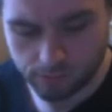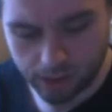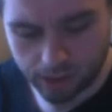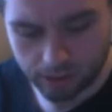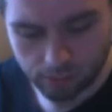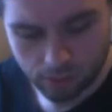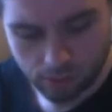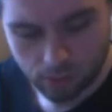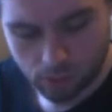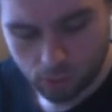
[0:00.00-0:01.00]
like
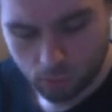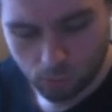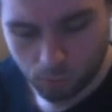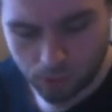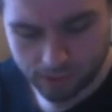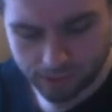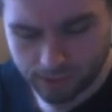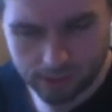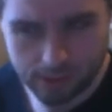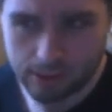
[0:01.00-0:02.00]

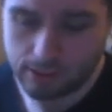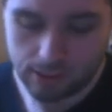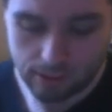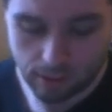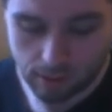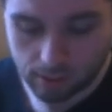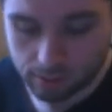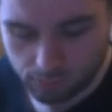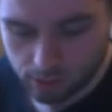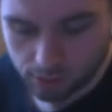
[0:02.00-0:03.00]

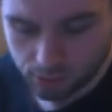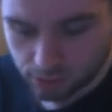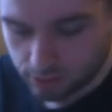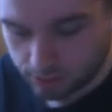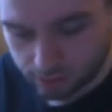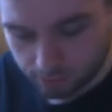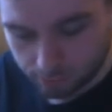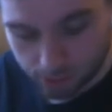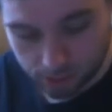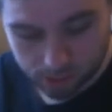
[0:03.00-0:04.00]

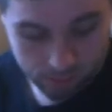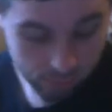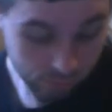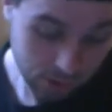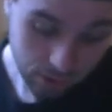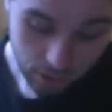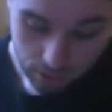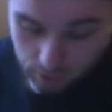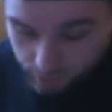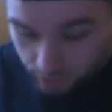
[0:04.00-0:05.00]
$160, which
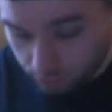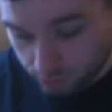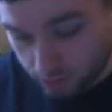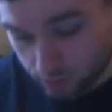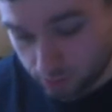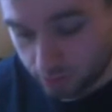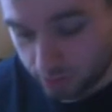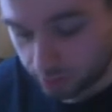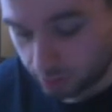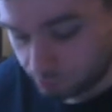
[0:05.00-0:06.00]
I thought was a good
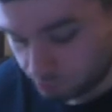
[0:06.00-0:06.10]
deal.